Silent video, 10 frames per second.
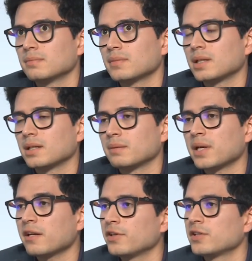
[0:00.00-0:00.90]

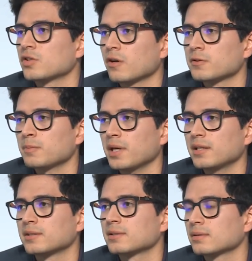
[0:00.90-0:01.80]
benefits of
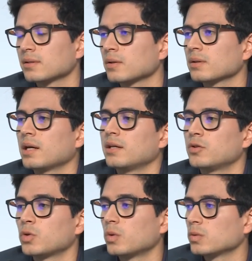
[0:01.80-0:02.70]
space
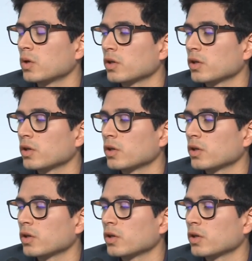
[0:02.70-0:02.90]
to our